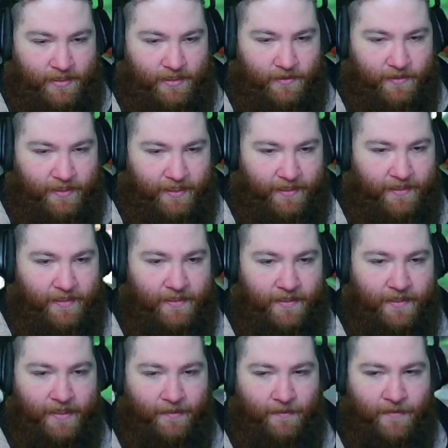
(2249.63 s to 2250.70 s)
Okay.
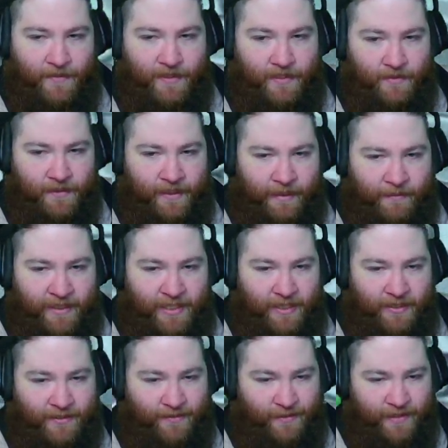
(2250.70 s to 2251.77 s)
Yep. So not much
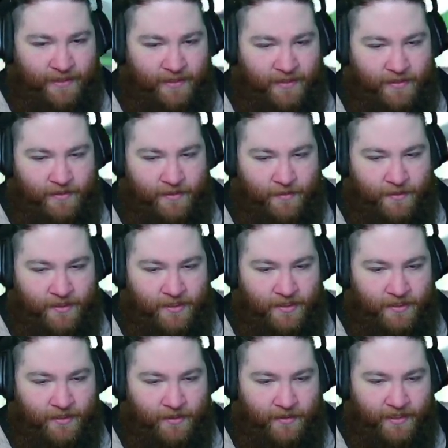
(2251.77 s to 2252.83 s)
else for us to do, so we're just
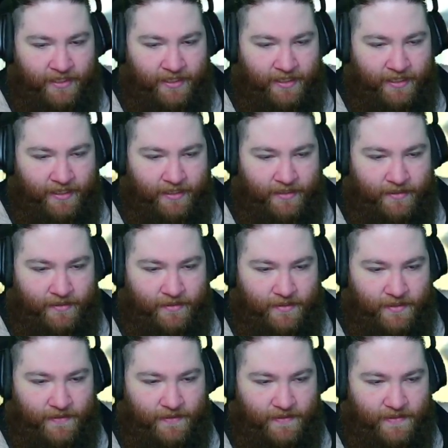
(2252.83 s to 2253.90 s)
gonna go ahead
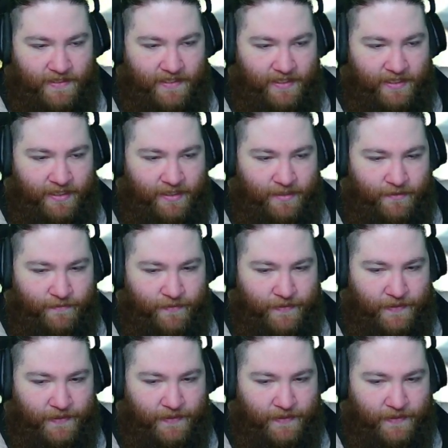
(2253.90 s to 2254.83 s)
and save.